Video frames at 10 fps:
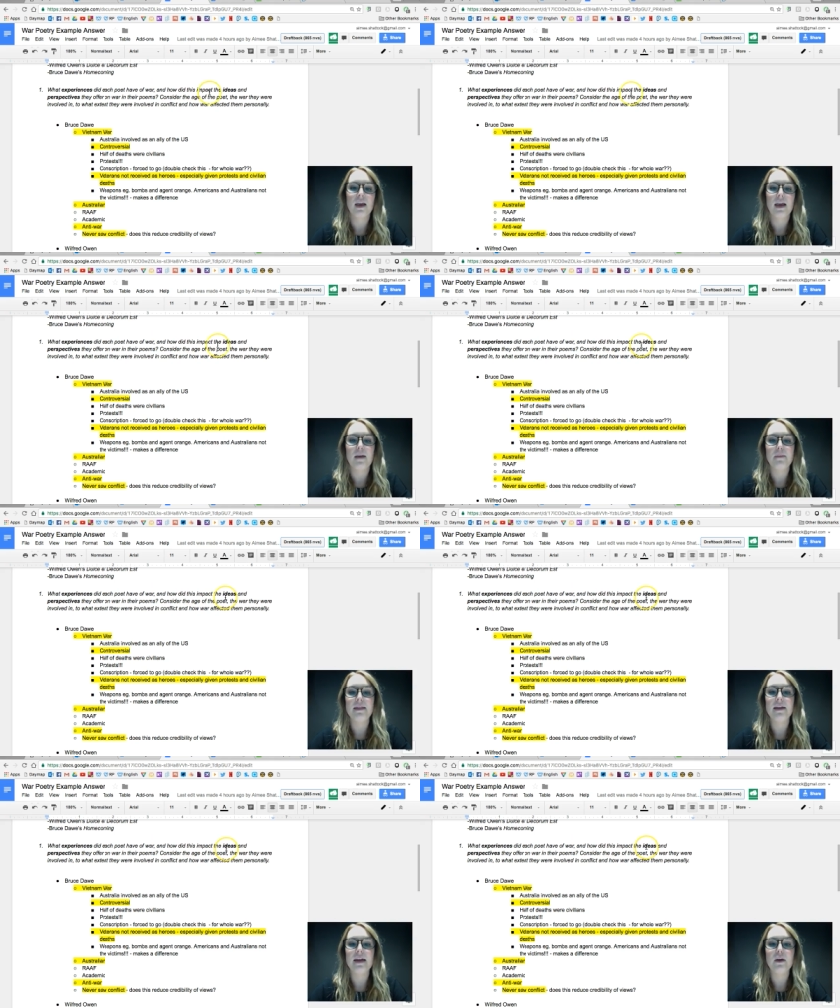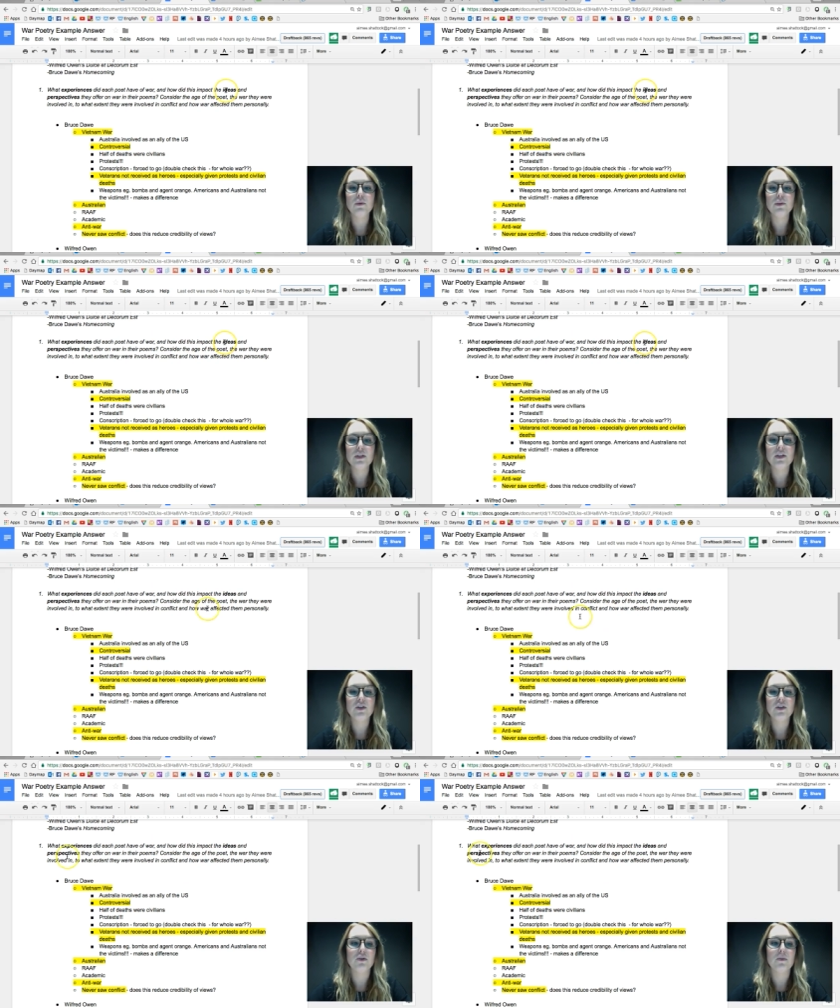And then I also need to
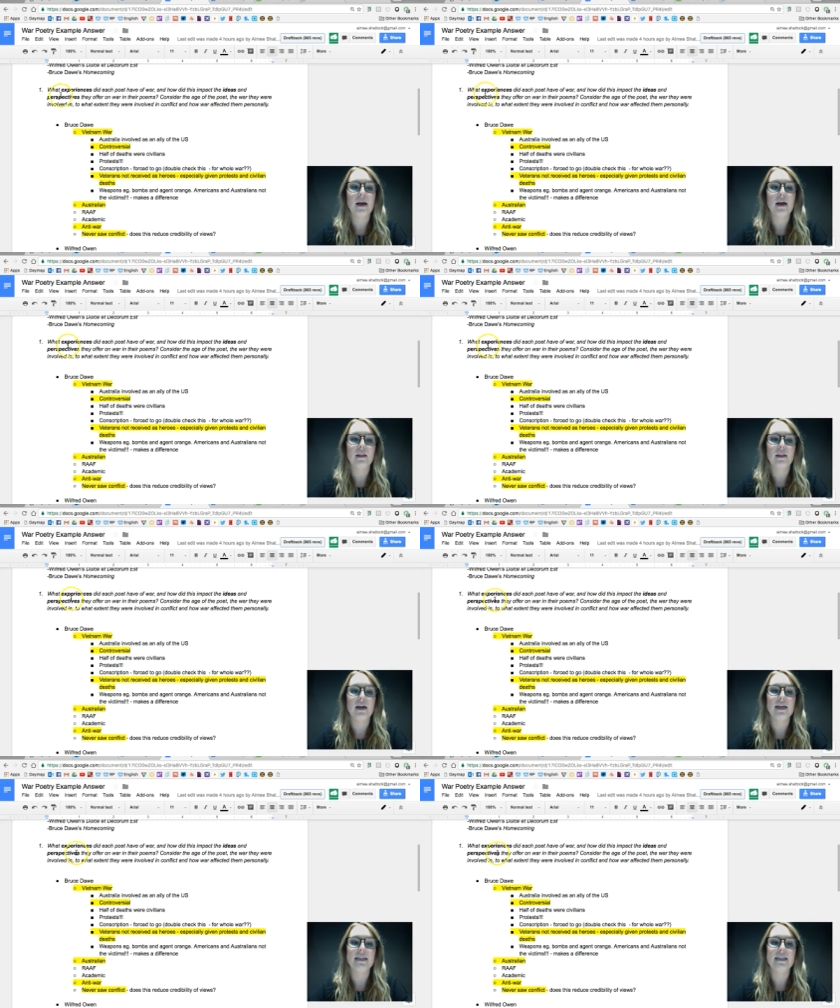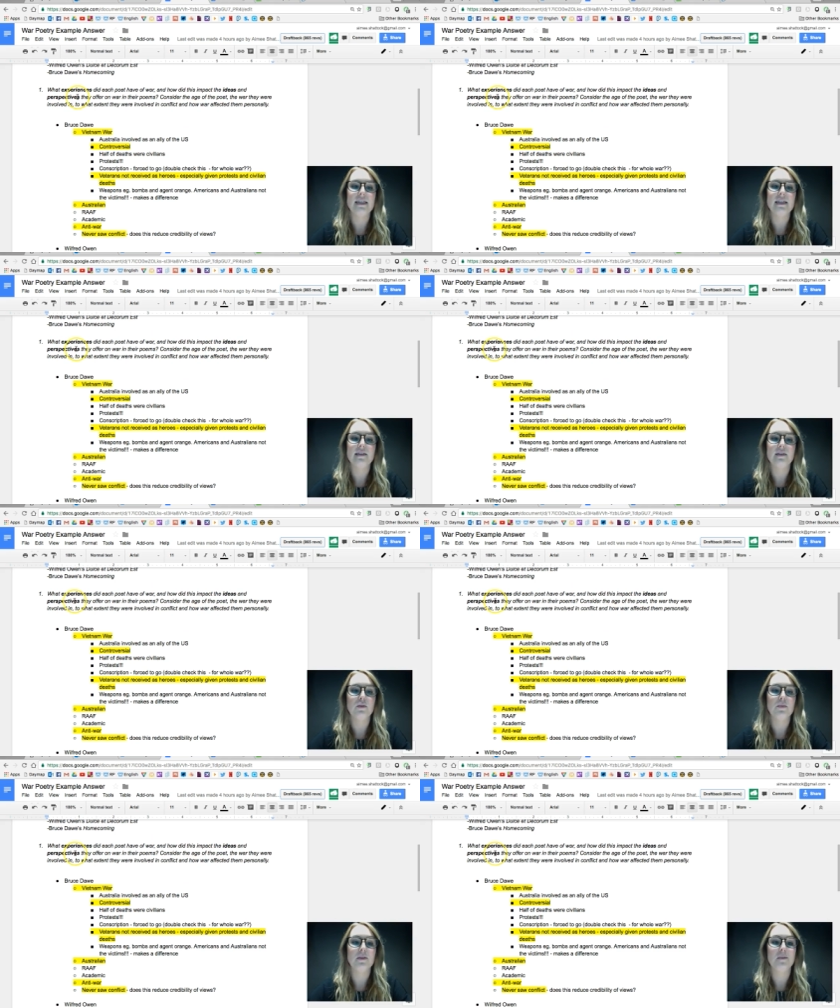talk about the ideas
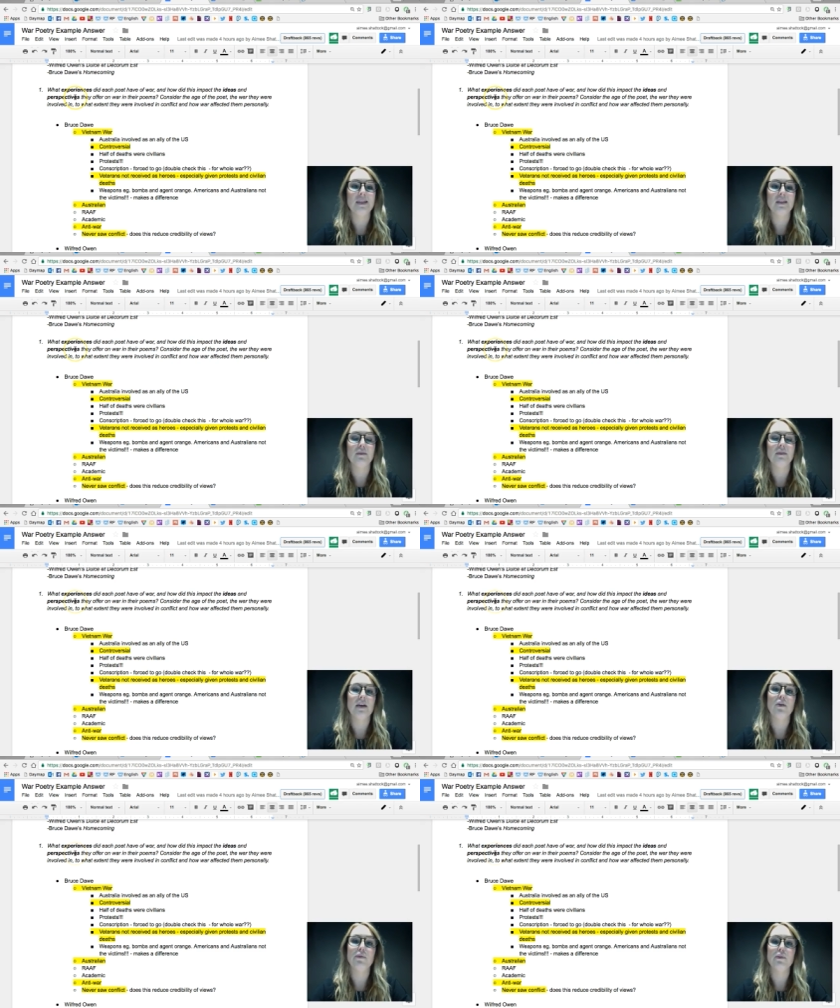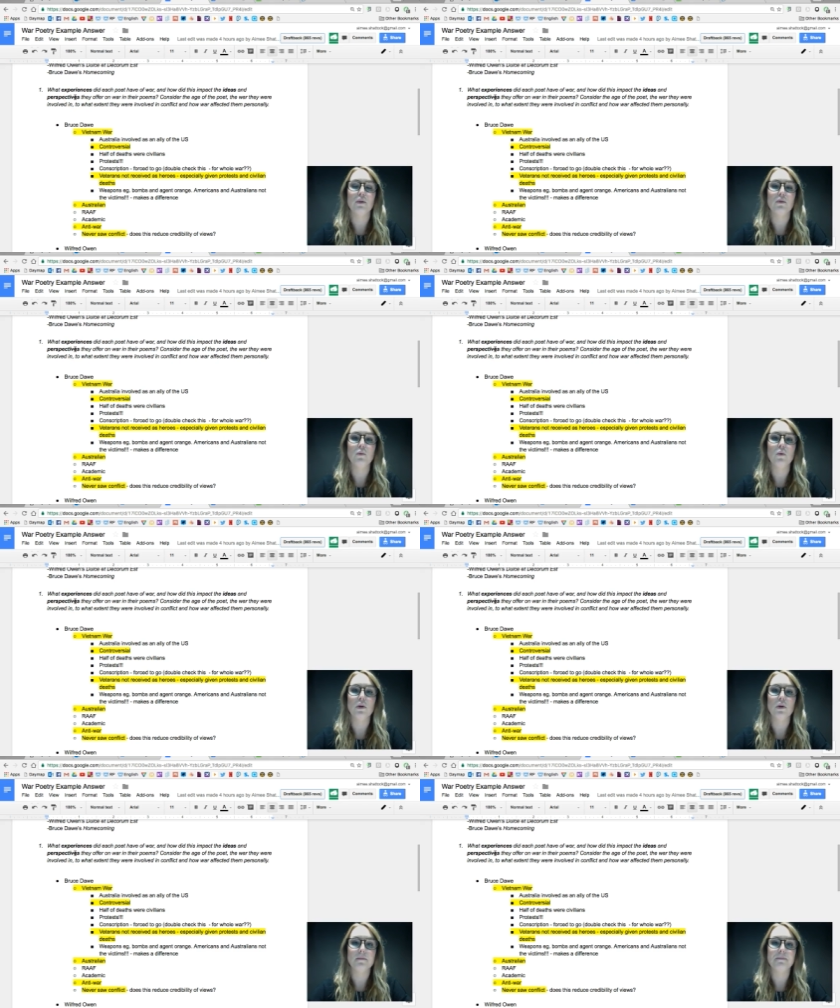or perspectives they offer on
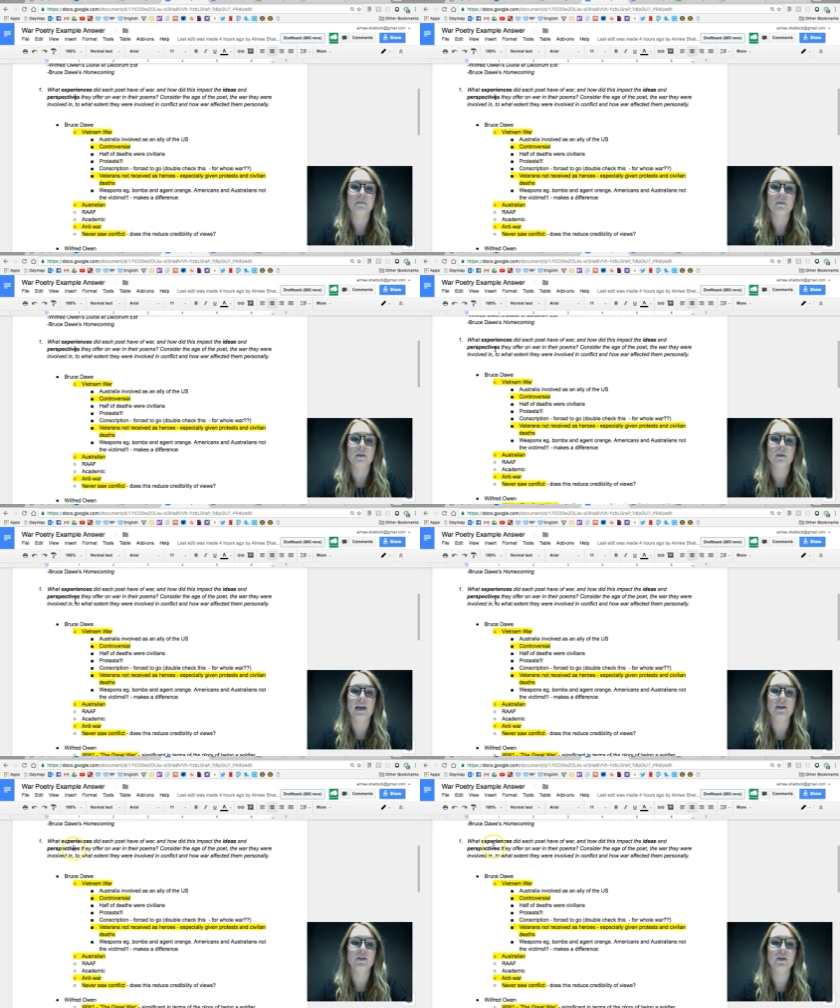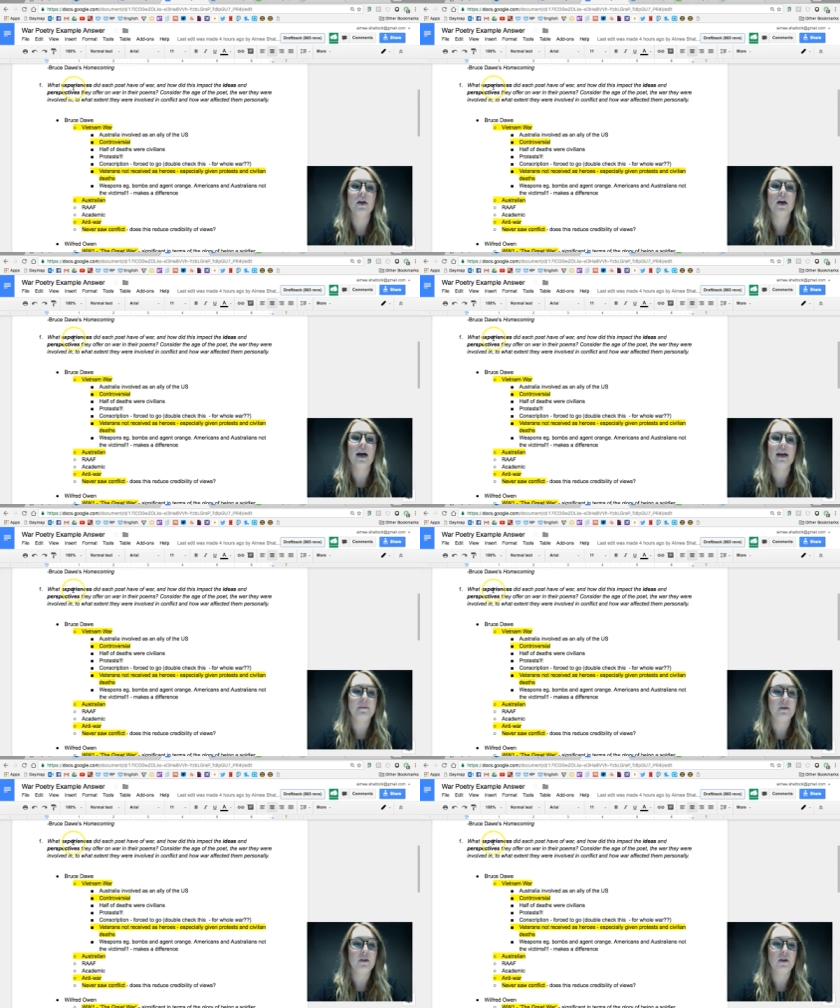war. Okay, so
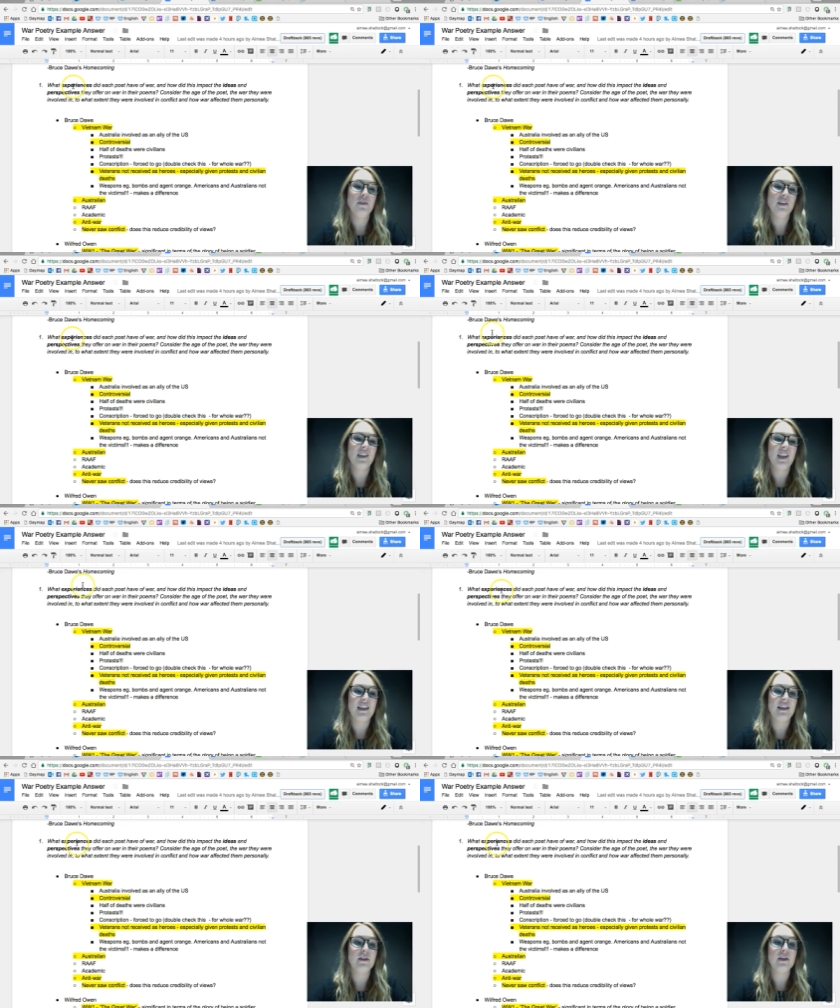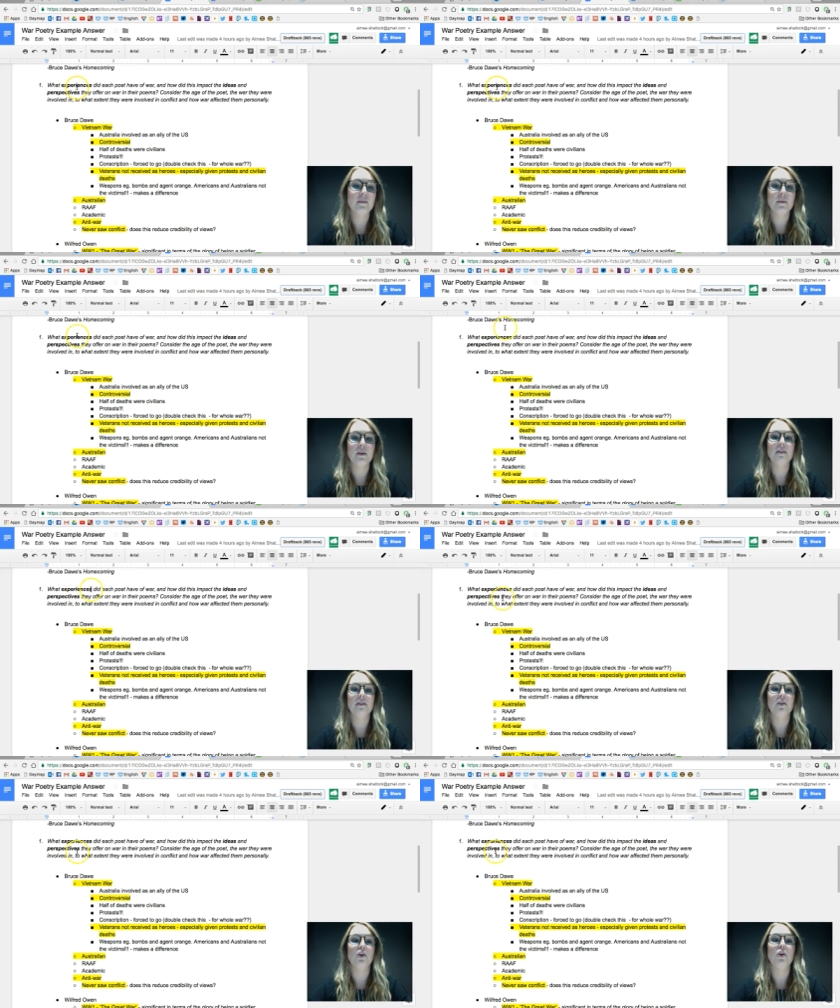obviously their
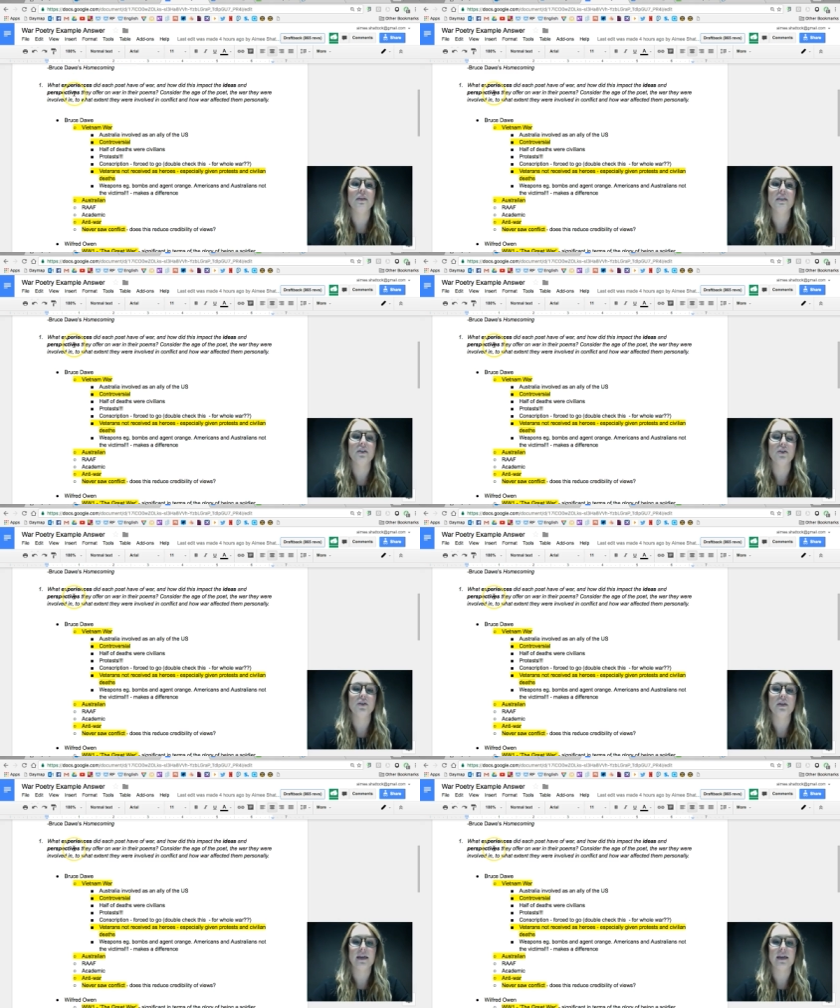experiences are going to